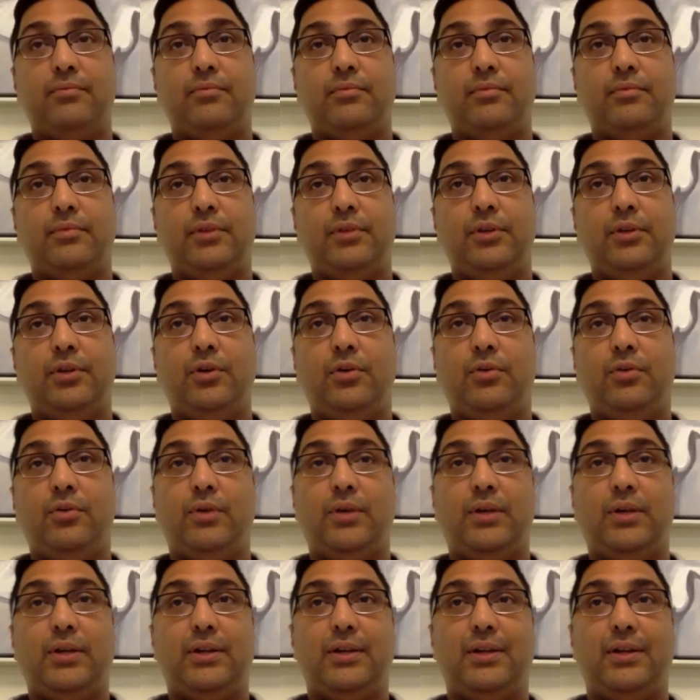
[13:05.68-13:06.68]
You know
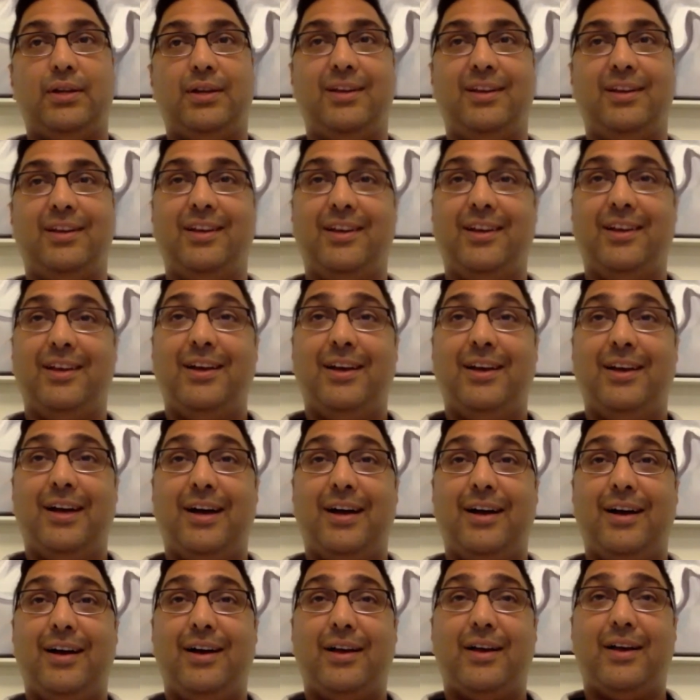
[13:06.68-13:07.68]
what?
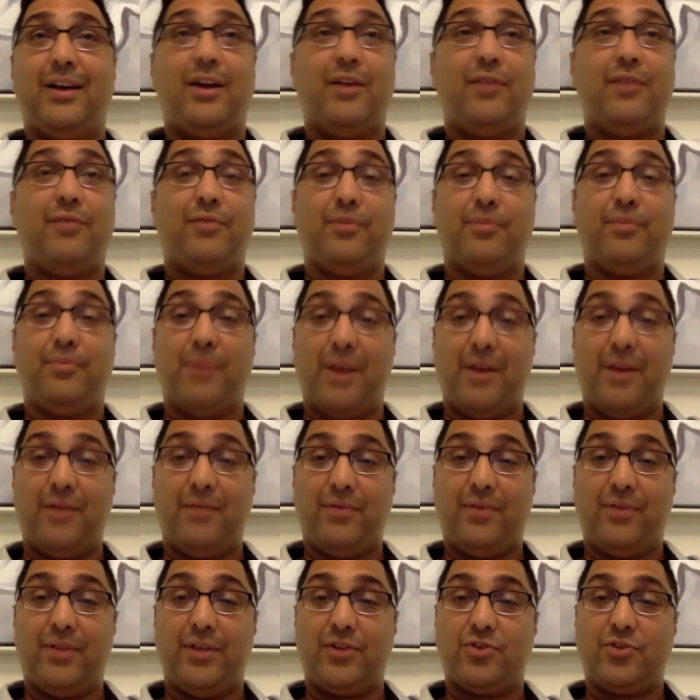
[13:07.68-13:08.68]
I kind of feel bad
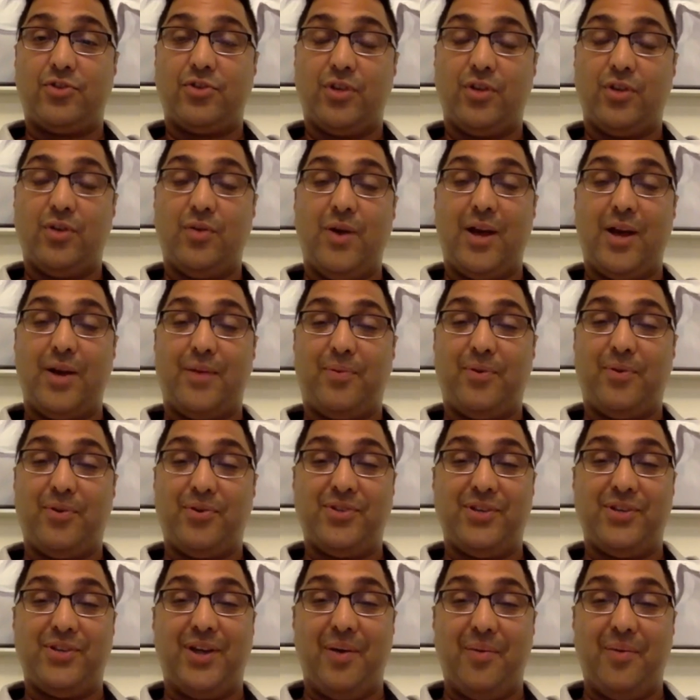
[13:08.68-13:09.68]
for that Chilliwack
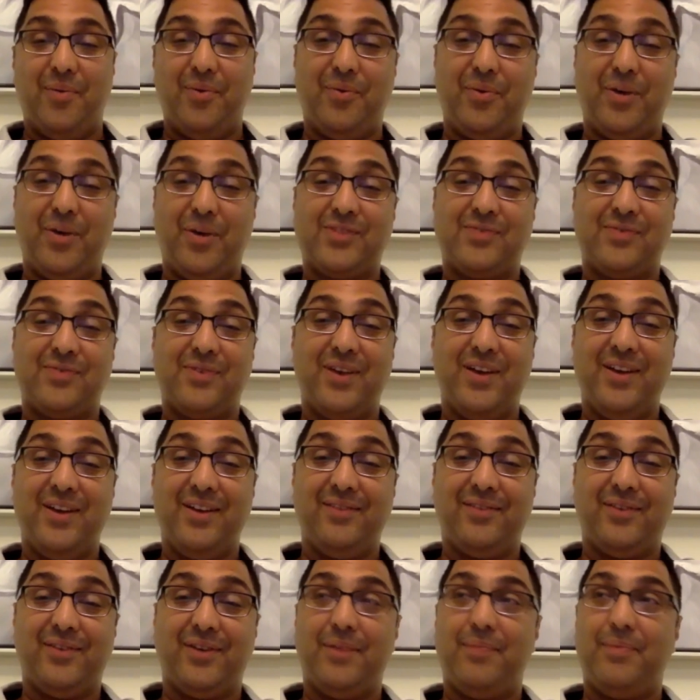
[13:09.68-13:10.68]
person coming to West Van,
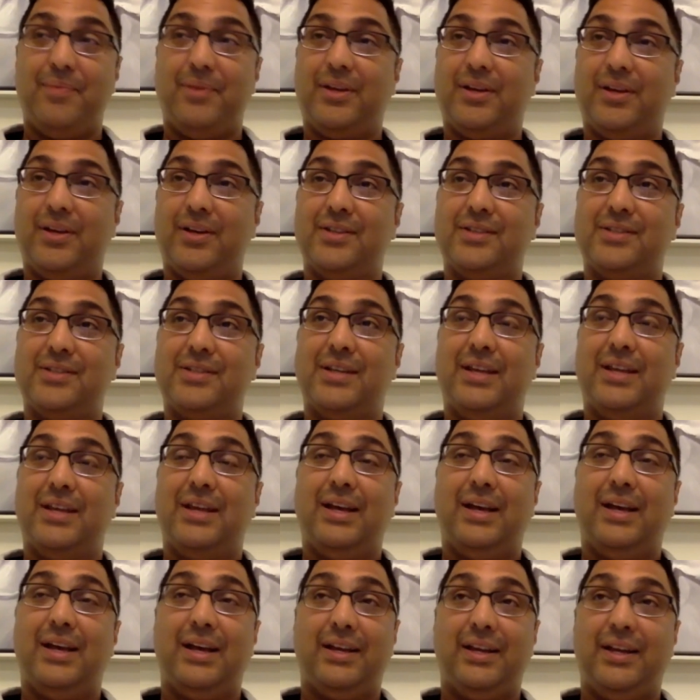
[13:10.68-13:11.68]
right? Because,
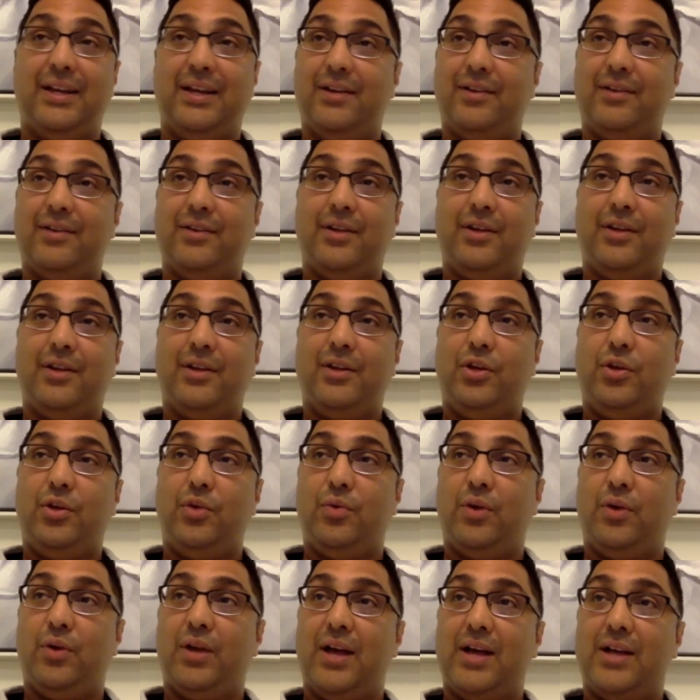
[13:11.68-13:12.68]
again, you
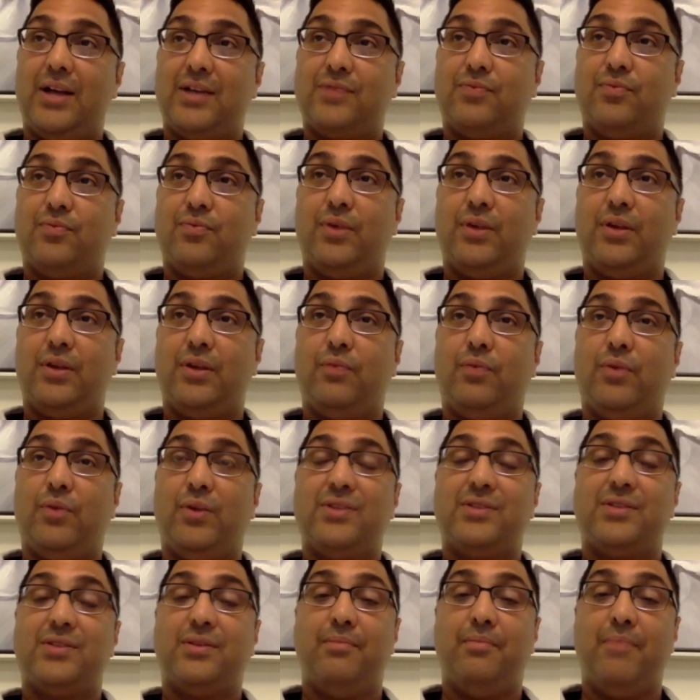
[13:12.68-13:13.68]
want to ask what
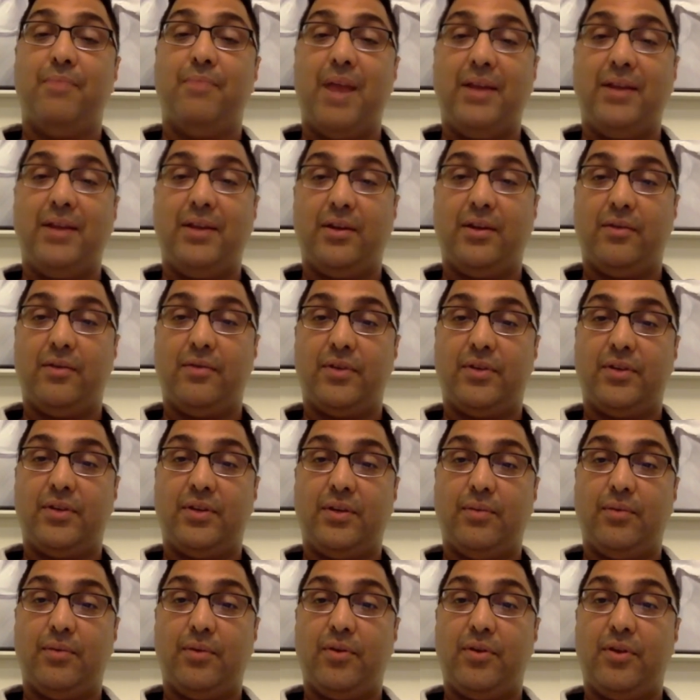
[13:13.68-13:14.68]
is the mandate of the
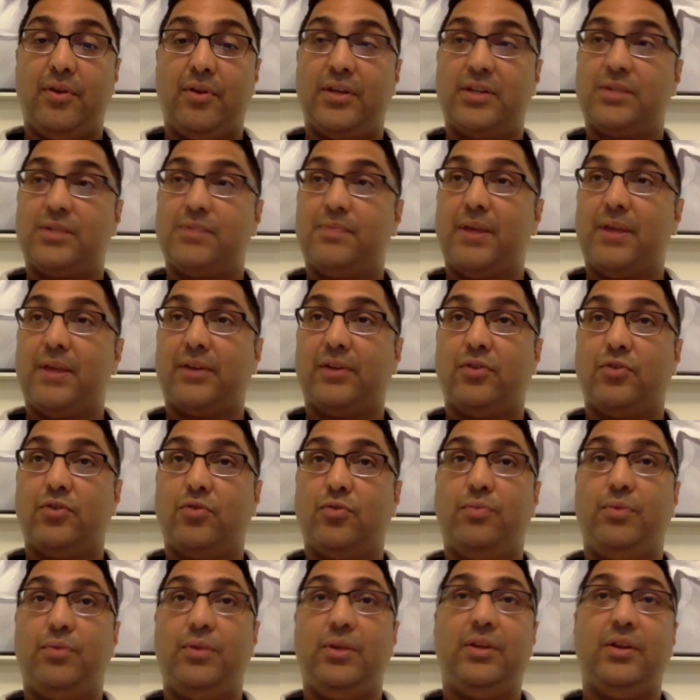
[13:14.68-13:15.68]
team? Are they expected to
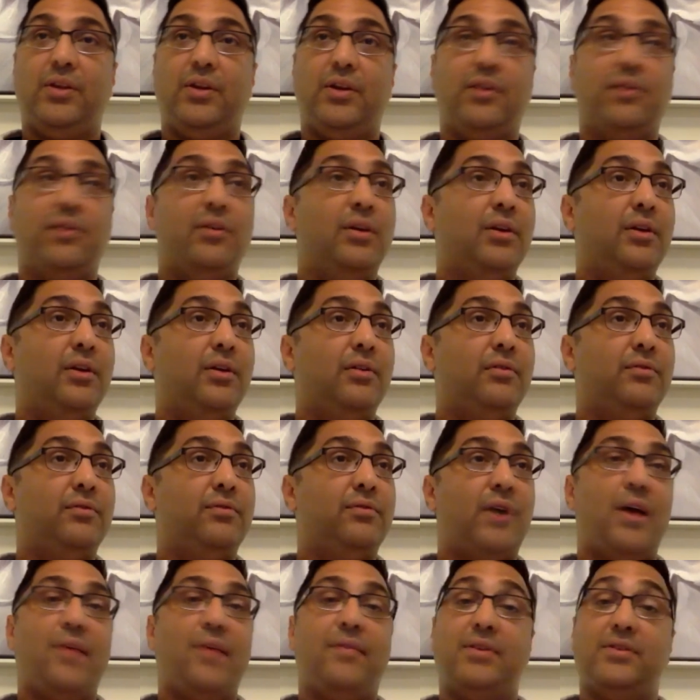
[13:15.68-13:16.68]
be there
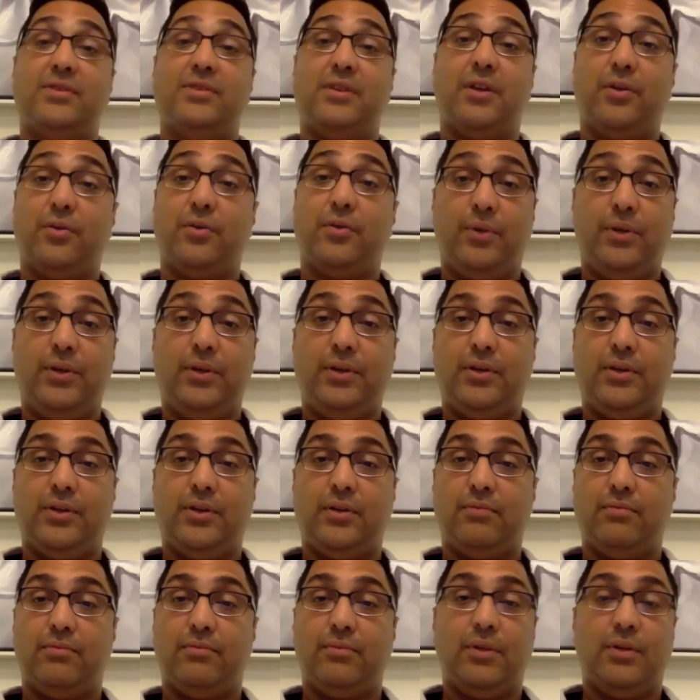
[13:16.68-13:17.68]
5 days out of the week
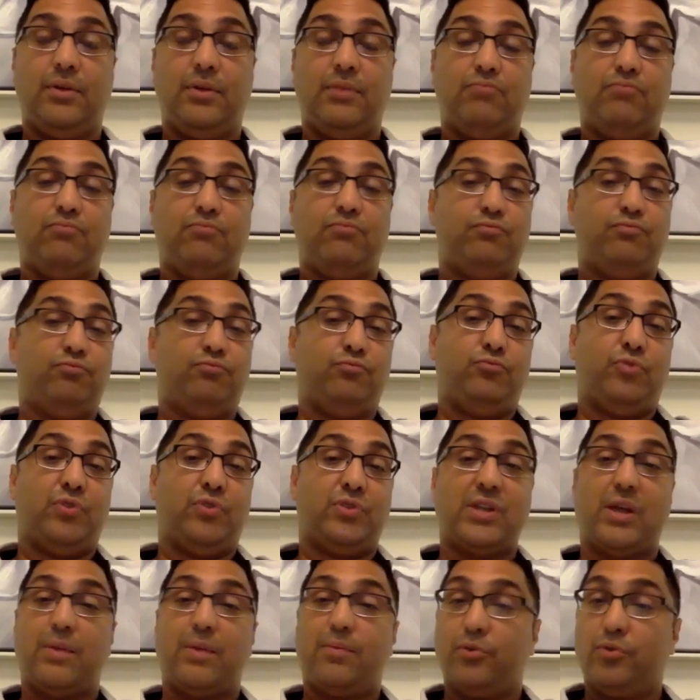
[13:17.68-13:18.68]
and, for
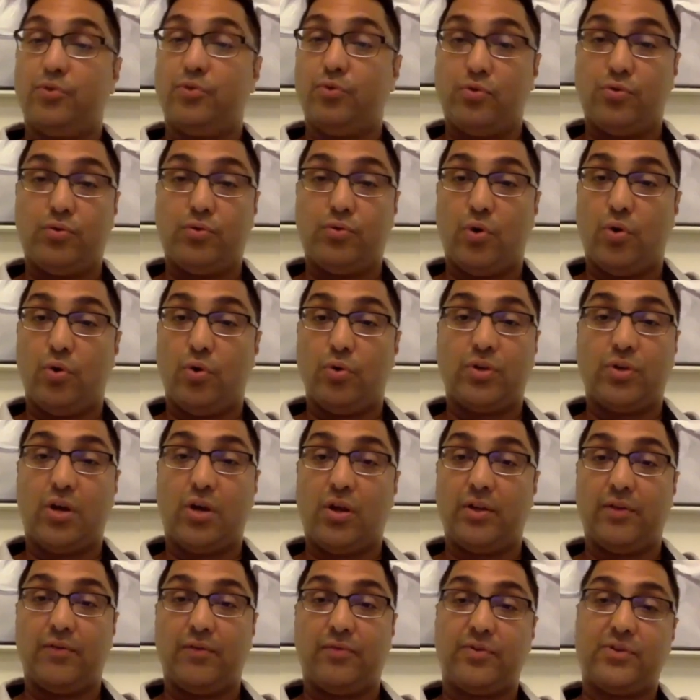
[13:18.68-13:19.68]
example, do cold
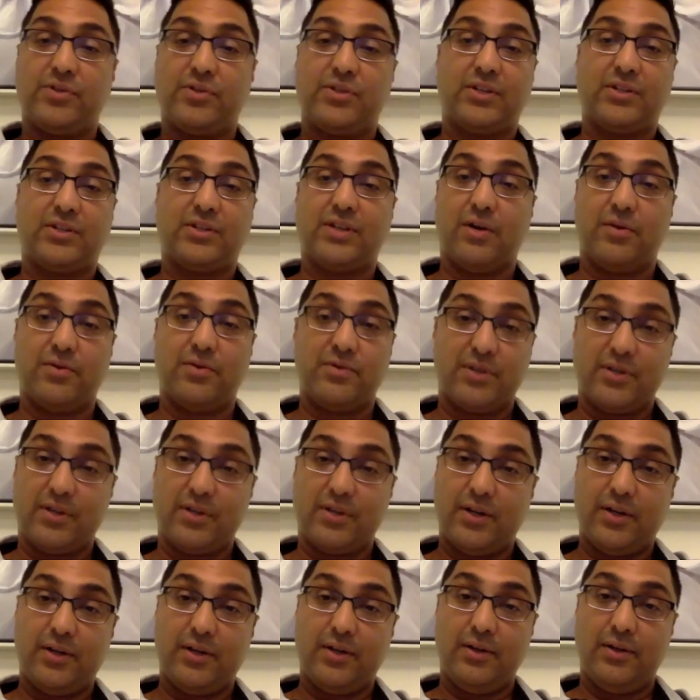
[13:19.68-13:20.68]
calling for 6 hours a
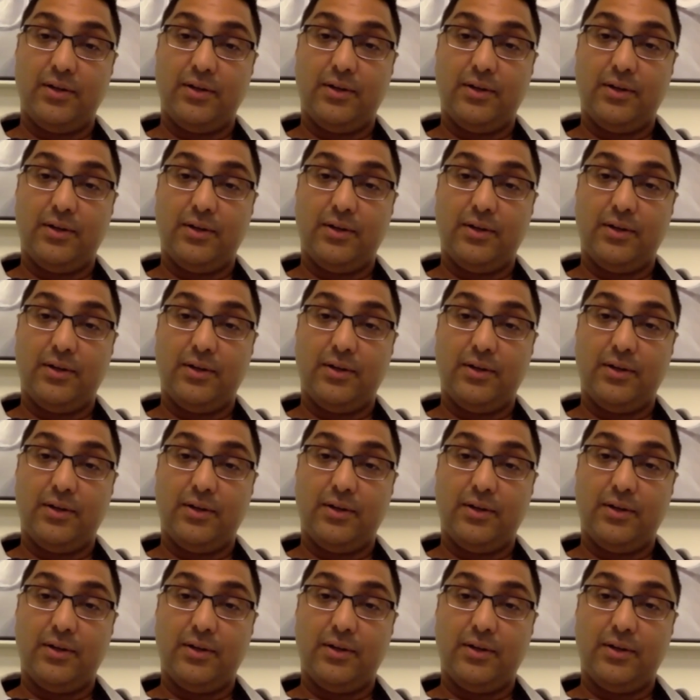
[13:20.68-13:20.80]
day?